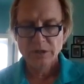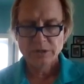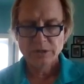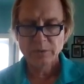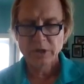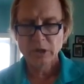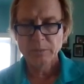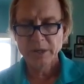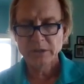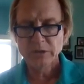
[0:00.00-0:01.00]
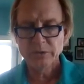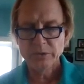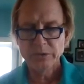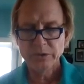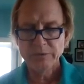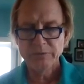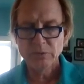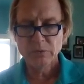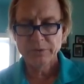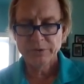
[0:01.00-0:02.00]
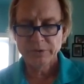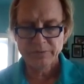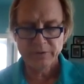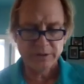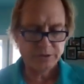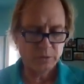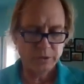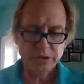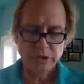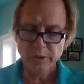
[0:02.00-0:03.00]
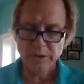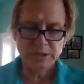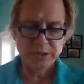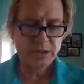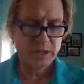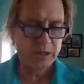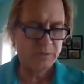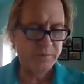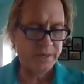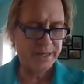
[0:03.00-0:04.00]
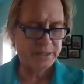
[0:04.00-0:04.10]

So we go back to 34 and 35. So we're doing some